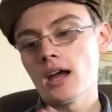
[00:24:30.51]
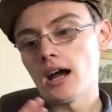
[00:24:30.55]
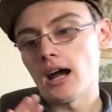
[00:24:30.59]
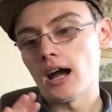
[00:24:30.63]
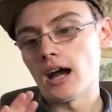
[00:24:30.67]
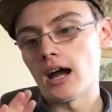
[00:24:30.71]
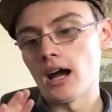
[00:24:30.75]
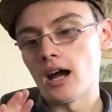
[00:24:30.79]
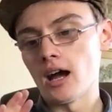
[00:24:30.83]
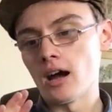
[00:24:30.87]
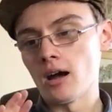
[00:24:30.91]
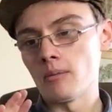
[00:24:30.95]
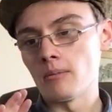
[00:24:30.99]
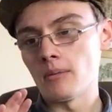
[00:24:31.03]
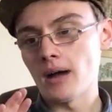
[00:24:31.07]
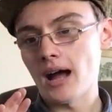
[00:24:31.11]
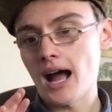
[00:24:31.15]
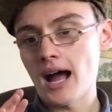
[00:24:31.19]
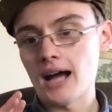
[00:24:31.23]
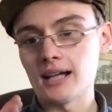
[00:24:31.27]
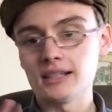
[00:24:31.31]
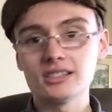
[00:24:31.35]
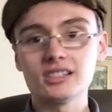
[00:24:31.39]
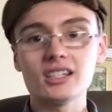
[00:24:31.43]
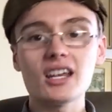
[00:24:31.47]
Um,
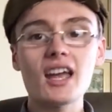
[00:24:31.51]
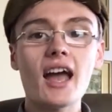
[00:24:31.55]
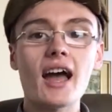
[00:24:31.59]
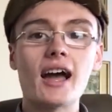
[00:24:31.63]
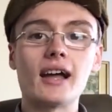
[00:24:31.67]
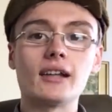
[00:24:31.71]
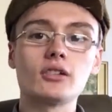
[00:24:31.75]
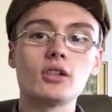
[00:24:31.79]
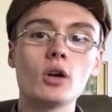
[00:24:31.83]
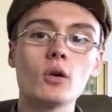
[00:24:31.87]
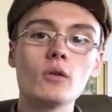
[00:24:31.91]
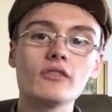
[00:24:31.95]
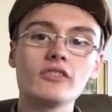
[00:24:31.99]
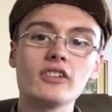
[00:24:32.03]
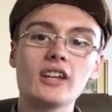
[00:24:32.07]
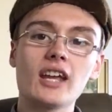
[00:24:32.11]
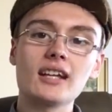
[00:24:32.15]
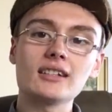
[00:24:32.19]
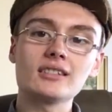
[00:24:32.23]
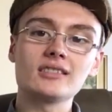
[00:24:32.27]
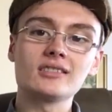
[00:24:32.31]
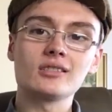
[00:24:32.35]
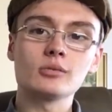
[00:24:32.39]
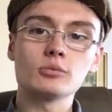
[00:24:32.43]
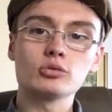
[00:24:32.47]
and yeah, don't
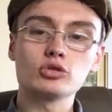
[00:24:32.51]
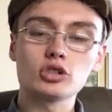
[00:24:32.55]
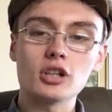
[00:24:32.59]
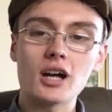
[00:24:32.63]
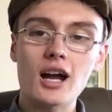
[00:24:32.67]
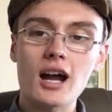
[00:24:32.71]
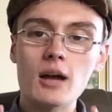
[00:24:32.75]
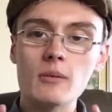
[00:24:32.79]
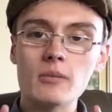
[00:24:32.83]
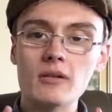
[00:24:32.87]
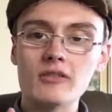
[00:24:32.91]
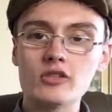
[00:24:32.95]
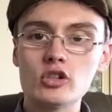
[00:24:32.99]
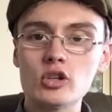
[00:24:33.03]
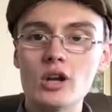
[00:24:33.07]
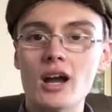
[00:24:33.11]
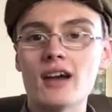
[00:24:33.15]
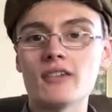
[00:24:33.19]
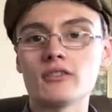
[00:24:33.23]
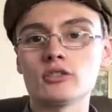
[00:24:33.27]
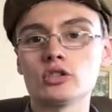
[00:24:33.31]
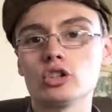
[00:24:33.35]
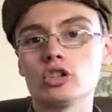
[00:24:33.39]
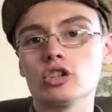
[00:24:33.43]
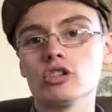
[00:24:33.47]
forget to subscribe if you
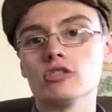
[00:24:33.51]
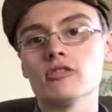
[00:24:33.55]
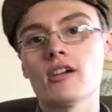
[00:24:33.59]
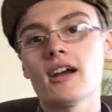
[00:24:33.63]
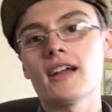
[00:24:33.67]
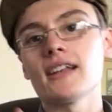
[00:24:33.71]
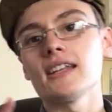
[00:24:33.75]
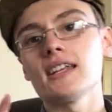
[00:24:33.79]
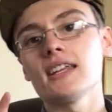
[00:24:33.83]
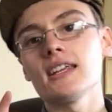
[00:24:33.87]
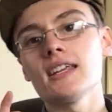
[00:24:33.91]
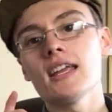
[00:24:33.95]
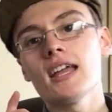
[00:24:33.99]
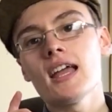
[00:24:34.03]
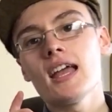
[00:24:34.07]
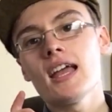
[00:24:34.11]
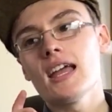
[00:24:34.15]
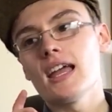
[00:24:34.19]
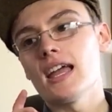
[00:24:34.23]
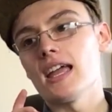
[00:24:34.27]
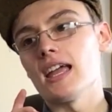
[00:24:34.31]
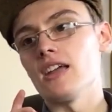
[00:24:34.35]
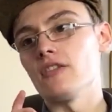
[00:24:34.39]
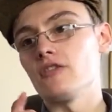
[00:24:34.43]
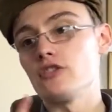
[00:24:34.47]
haven't already.
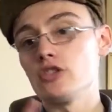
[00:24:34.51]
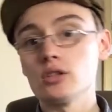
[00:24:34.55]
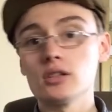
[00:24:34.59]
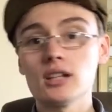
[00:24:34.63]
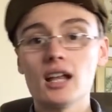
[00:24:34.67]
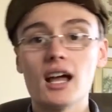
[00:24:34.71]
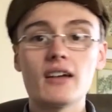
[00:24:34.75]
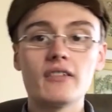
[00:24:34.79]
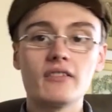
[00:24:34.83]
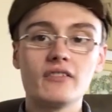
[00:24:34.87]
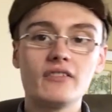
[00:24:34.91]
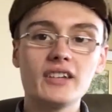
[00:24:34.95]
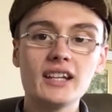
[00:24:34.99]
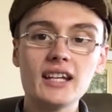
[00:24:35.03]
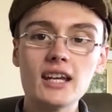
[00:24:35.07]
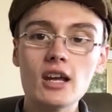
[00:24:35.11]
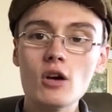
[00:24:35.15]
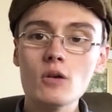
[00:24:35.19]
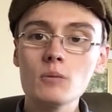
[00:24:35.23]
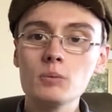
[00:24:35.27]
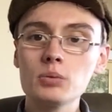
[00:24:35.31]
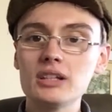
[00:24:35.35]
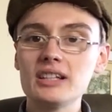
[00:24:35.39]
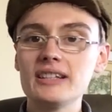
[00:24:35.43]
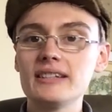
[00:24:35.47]
If you like
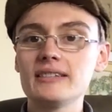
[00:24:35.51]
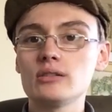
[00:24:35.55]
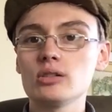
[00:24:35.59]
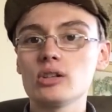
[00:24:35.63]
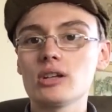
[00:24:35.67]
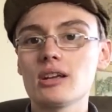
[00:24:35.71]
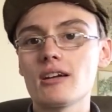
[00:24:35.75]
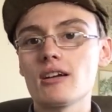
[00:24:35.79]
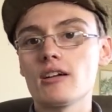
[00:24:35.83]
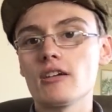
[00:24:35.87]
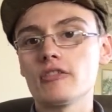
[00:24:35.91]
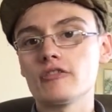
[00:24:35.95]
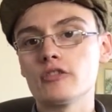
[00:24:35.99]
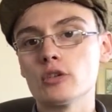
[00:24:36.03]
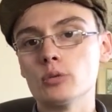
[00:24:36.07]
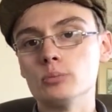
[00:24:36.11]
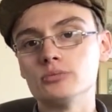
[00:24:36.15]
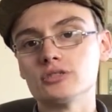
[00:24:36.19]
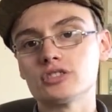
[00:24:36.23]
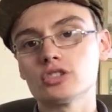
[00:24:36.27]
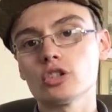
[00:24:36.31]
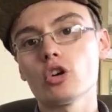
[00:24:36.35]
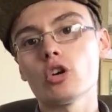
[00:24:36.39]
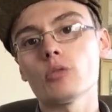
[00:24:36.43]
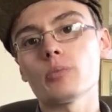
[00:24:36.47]
video, please do give it a
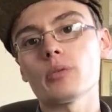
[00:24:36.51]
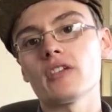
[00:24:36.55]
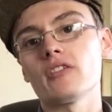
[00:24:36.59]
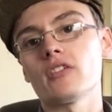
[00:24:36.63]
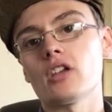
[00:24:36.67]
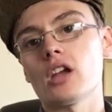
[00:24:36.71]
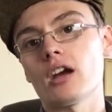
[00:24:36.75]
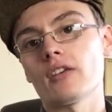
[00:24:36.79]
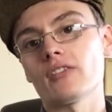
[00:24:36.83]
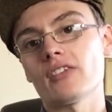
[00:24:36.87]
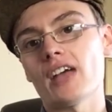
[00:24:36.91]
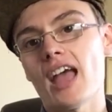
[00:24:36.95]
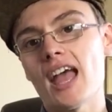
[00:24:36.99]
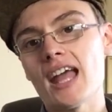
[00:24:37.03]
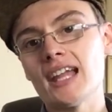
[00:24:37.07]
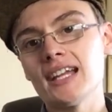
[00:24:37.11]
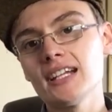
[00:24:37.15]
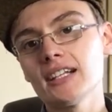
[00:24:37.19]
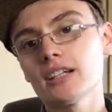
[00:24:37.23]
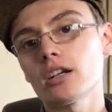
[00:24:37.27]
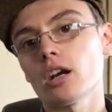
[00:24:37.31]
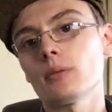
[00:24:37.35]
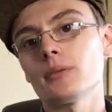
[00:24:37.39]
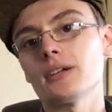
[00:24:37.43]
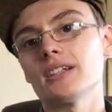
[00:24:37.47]
thumbs up. If you have any
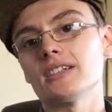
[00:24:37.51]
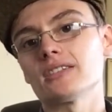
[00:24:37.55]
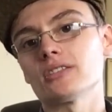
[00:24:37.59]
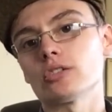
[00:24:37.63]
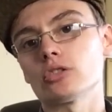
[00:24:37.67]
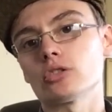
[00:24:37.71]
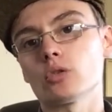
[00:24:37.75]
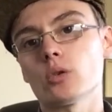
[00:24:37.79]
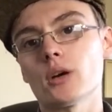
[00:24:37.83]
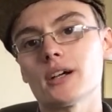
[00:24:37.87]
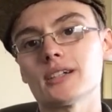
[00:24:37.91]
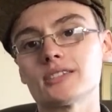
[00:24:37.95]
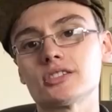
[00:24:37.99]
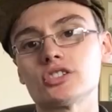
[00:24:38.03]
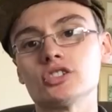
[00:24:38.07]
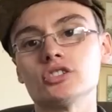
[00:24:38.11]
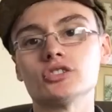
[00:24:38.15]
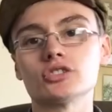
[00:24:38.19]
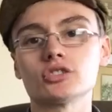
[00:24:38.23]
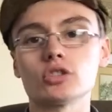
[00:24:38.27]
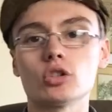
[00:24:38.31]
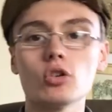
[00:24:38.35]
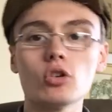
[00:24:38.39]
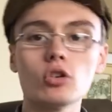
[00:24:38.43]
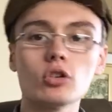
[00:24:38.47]
comments or
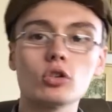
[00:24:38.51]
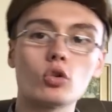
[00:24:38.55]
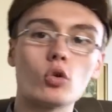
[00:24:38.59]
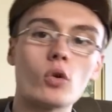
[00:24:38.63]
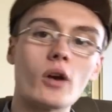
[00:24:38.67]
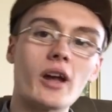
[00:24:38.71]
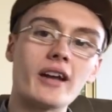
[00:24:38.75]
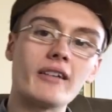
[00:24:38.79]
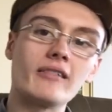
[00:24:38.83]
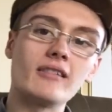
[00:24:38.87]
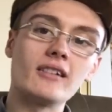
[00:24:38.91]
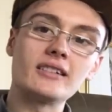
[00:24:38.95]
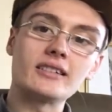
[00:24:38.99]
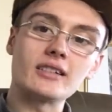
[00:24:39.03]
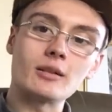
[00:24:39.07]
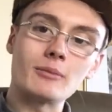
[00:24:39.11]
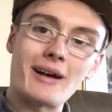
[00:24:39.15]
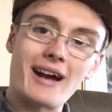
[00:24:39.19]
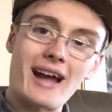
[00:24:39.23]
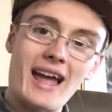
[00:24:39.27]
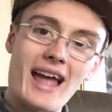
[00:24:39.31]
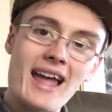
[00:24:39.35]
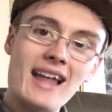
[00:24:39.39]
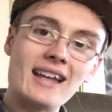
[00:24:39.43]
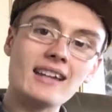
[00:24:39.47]
questions or queries
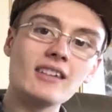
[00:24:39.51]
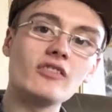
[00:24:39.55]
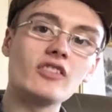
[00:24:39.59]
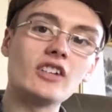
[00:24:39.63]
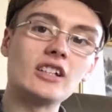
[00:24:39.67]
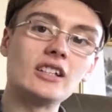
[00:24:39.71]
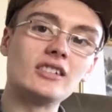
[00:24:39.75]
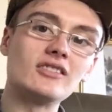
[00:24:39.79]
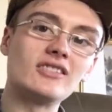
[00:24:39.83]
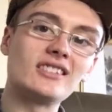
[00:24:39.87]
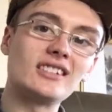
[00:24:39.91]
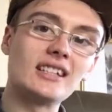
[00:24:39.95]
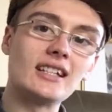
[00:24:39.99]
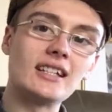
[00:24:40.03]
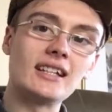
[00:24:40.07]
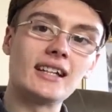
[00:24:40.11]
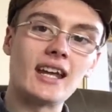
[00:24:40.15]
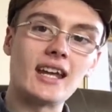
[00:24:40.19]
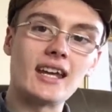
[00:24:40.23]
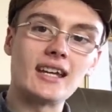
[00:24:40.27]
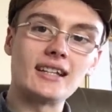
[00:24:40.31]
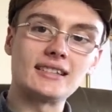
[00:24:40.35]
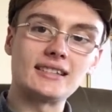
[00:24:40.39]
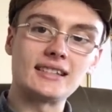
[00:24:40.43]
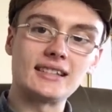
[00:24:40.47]
about anything you've seen
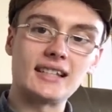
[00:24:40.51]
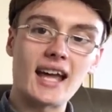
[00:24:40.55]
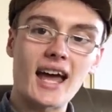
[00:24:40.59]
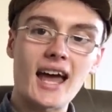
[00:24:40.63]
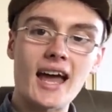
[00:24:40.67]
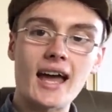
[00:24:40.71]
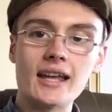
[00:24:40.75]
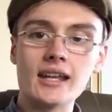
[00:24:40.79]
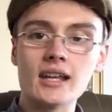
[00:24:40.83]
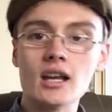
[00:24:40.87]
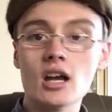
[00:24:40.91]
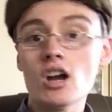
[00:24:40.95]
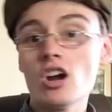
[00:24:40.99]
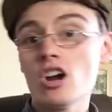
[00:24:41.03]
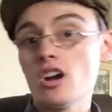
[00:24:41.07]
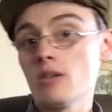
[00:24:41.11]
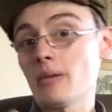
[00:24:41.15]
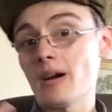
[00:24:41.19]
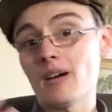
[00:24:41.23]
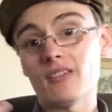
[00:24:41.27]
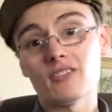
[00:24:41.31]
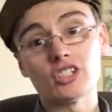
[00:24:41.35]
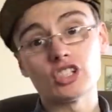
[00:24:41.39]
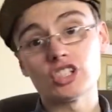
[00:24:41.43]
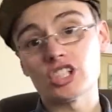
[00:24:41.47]
here today,
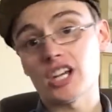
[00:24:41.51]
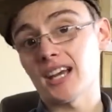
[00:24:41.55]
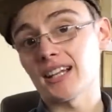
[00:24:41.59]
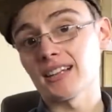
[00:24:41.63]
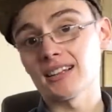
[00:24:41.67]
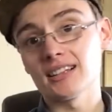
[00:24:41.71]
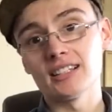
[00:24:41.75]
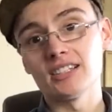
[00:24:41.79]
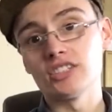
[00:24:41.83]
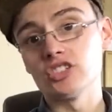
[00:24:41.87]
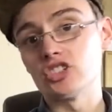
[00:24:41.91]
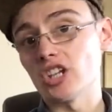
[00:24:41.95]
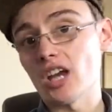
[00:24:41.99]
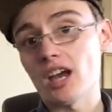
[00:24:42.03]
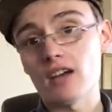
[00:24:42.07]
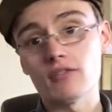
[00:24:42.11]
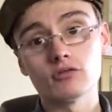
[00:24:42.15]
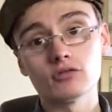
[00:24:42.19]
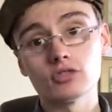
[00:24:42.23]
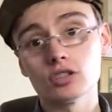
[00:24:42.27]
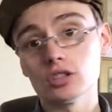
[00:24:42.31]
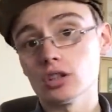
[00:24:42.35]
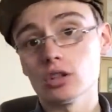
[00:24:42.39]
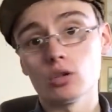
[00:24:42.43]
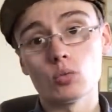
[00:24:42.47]
about the channel in
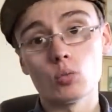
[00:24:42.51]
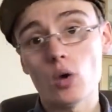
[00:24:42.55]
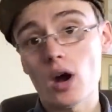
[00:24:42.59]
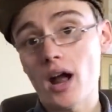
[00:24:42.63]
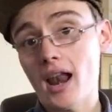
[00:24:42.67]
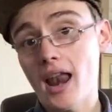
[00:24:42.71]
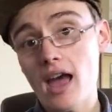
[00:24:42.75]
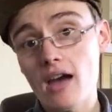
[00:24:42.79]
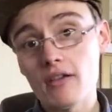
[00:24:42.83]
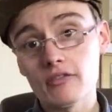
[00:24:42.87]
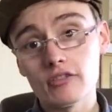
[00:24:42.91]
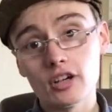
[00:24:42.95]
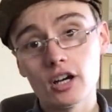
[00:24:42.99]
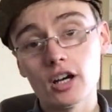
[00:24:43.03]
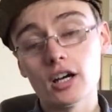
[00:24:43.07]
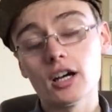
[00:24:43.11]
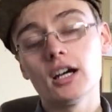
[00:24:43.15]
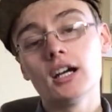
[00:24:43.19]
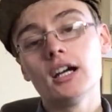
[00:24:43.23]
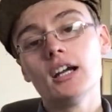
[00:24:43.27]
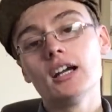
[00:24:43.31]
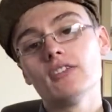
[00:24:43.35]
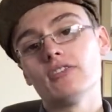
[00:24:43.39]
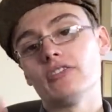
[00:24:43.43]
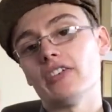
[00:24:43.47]
general or whatever,
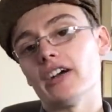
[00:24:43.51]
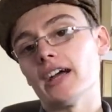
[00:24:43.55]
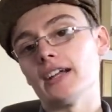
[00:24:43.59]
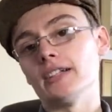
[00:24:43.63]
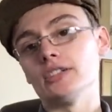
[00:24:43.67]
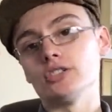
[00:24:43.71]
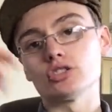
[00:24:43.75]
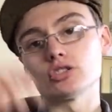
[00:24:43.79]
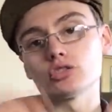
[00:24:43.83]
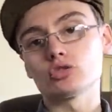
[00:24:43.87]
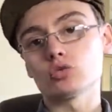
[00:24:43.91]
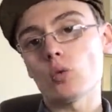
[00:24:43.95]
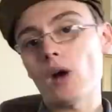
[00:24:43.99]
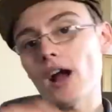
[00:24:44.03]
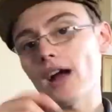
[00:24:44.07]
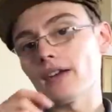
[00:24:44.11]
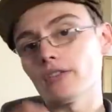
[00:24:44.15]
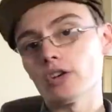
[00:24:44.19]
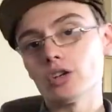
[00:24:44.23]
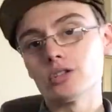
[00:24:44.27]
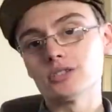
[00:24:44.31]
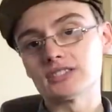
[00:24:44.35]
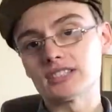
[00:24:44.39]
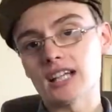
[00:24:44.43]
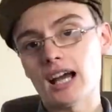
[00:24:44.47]
then just whack
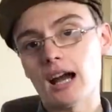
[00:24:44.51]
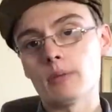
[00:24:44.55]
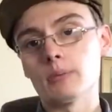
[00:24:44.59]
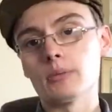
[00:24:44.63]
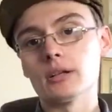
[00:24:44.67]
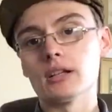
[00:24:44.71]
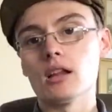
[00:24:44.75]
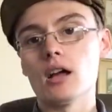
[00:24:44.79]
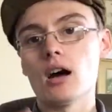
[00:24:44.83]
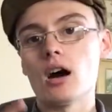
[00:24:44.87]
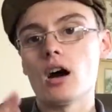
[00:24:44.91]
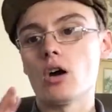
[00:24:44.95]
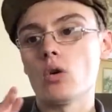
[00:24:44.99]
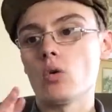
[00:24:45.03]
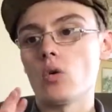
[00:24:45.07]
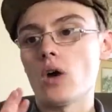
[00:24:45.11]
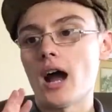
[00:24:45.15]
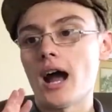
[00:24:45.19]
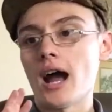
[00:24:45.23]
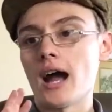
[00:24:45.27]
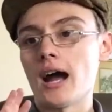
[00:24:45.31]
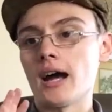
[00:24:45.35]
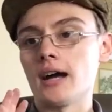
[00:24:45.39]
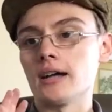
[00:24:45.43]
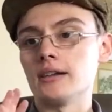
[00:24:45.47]
those down below.
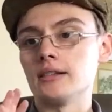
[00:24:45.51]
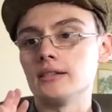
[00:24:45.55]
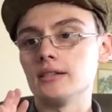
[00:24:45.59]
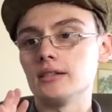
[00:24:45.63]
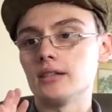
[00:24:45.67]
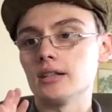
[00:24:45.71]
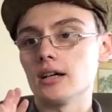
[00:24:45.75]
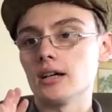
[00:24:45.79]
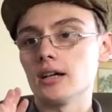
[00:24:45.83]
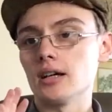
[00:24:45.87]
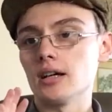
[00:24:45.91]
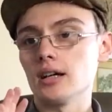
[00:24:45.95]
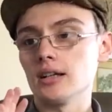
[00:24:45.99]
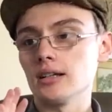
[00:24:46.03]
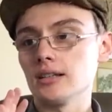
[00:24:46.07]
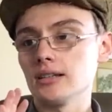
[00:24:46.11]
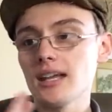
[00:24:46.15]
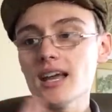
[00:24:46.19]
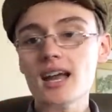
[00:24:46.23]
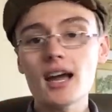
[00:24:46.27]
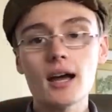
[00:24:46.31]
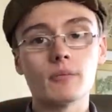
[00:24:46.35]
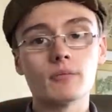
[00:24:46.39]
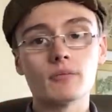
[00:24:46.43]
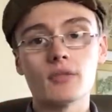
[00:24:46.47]
And uh,
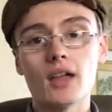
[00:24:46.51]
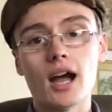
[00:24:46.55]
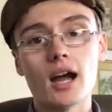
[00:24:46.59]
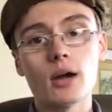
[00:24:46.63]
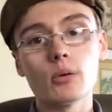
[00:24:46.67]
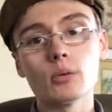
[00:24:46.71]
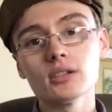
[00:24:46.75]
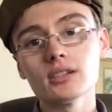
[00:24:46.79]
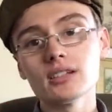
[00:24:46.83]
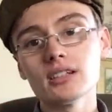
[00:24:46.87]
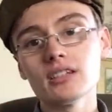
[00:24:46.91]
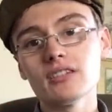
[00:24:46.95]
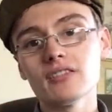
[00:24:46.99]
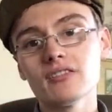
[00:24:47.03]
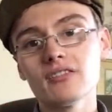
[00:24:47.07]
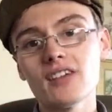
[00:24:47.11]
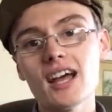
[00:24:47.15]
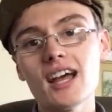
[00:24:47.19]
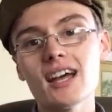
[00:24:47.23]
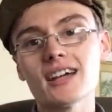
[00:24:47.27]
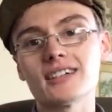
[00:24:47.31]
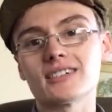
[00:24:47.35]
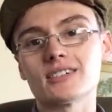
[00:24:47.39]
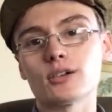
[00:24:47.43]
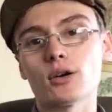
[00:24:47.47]
yeah, I will leave it
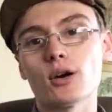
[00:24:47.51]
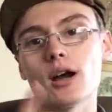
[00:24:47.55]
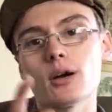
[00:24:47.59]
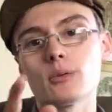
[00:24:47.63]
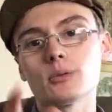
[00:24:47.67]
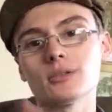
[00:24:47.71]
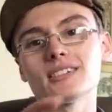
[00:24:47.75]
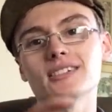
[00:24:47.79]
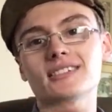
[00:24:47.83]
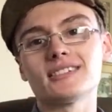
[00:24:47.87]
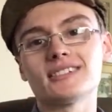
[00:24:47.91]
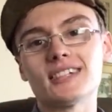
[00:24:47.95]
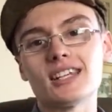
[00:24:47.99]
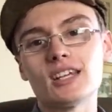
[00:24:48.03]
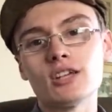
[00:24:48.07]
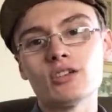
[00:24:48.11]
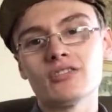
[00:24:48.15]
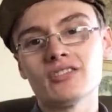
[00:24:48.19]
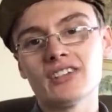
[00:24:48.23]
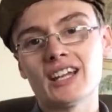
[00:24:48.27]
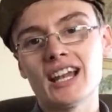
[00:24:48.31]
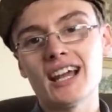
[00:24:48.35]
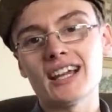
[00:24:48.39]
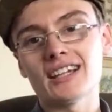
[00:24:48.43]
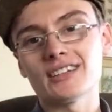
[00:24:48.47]
there. So I will see you
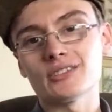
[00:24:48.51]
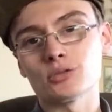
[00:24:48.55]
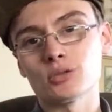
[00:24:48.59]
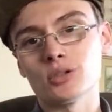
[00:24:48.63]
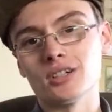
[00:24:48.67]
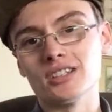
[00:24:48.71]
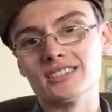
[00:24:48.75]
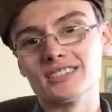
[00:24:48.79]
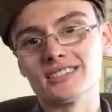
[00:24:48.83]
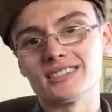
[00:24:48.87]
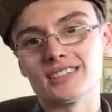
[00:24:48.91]
in the next one.